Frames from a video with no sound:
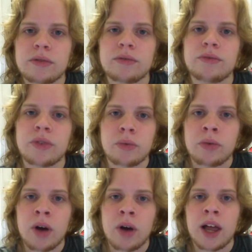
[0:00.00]
for a
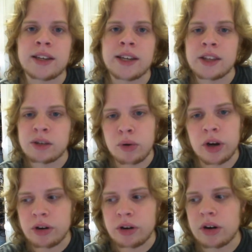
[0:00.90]
while. I had to get this
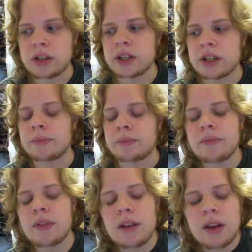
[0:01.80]
point across, you know.
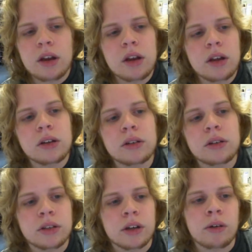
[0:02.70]

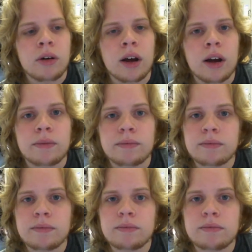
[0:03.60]
So,
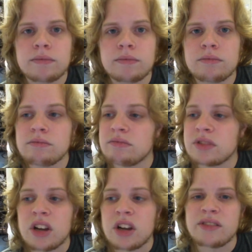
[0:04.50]

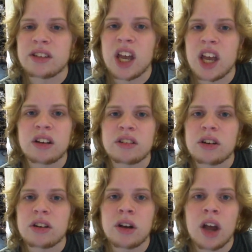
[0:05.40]
that's all I have to say on it.
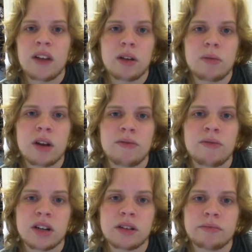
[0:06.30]
So, have a good one,
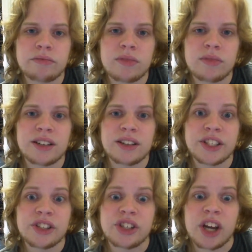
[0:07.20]
everybody.
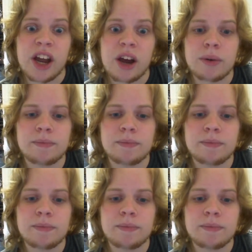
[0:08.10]
Ciao.